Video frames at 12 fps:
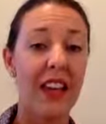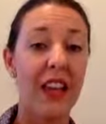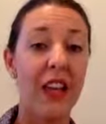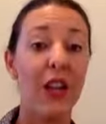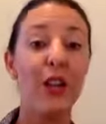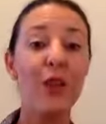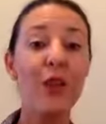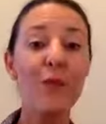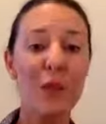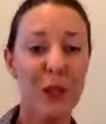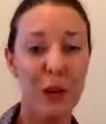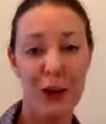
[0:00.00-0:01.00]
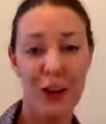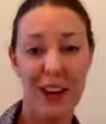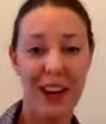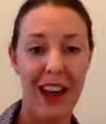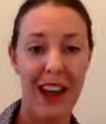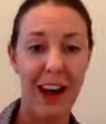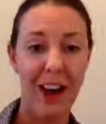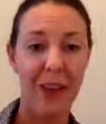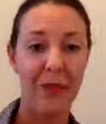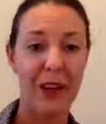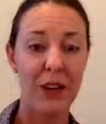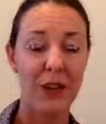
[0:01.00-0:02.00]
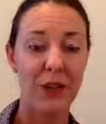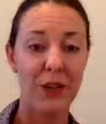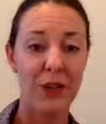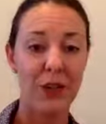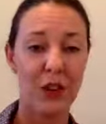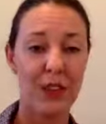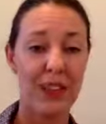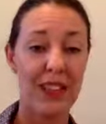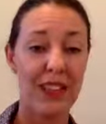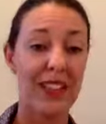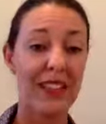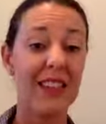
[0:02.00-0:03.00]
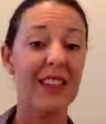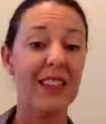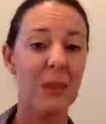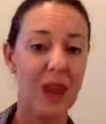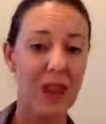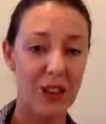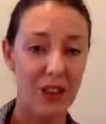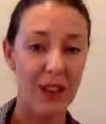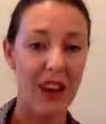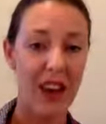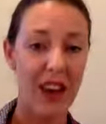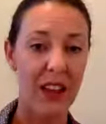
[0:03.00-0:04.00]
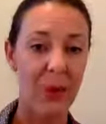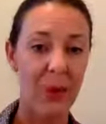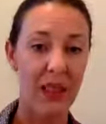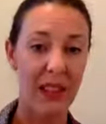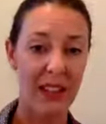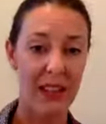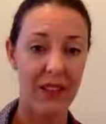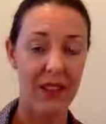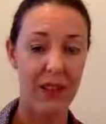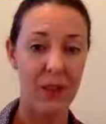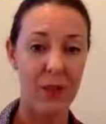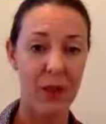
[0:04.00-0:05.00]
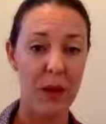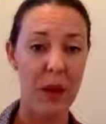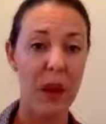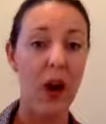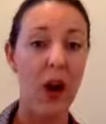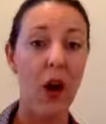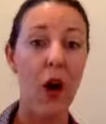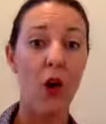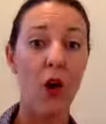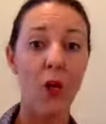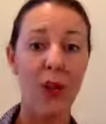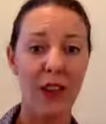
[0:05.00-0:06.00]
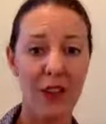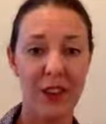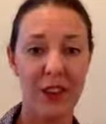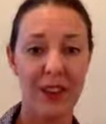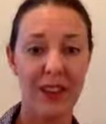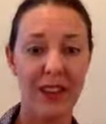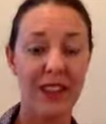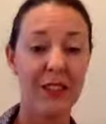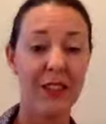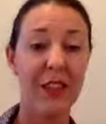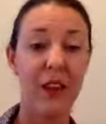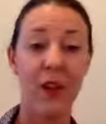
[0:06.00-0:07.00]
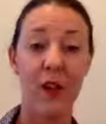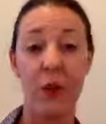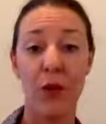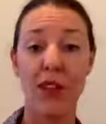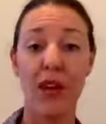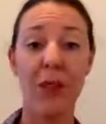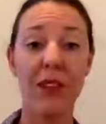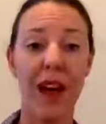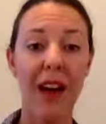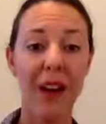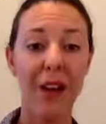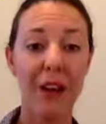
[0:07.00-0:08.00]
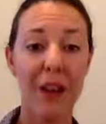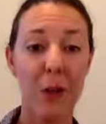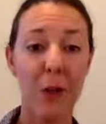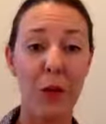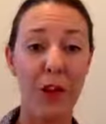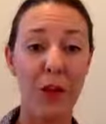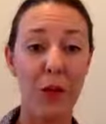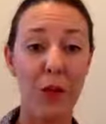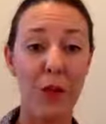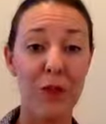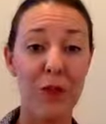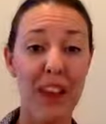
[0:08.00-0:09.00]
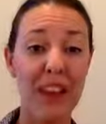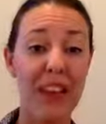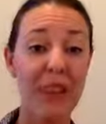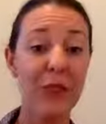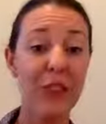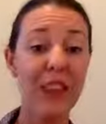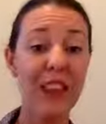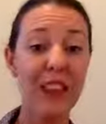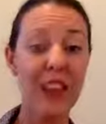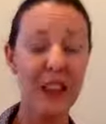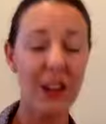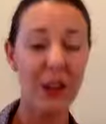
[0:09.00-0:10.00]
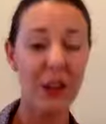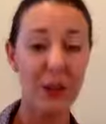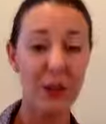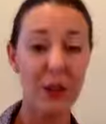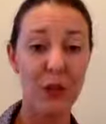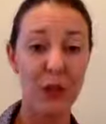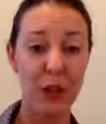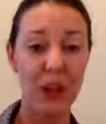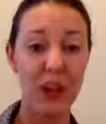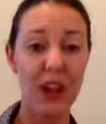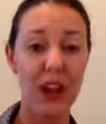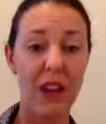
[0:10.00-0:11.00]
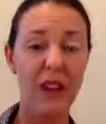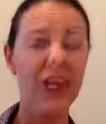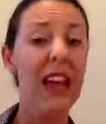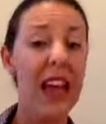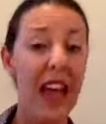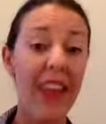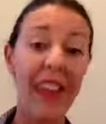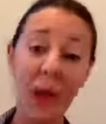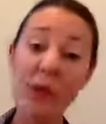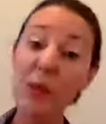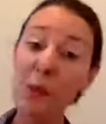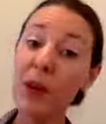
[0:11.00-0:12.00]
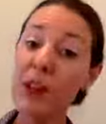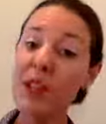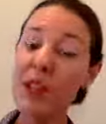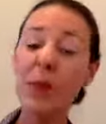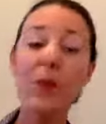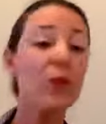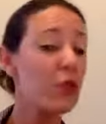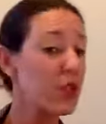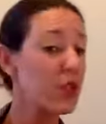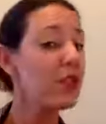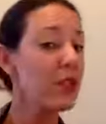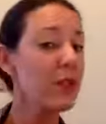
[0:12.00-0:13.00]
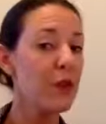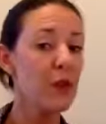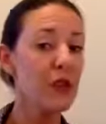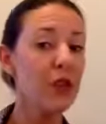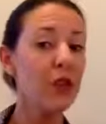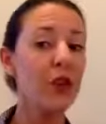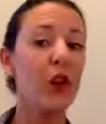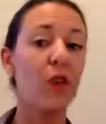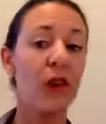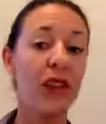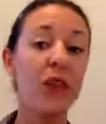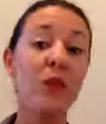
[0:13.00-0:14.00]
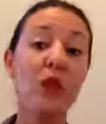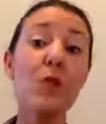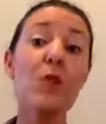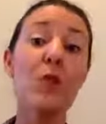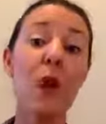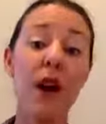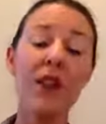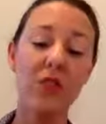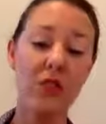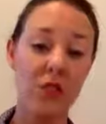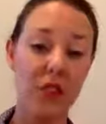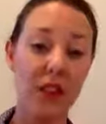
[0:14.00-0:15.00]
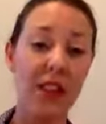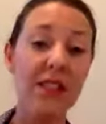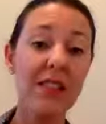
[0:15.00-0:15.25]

include maternity care in my new insurance in the anticipation that we'd like to have another baby, oh my goodness, it's 4 times higher than it would have been if we didn't include maternity coverage. And that was pretty typical just a few years ago, right? When you bought insurance,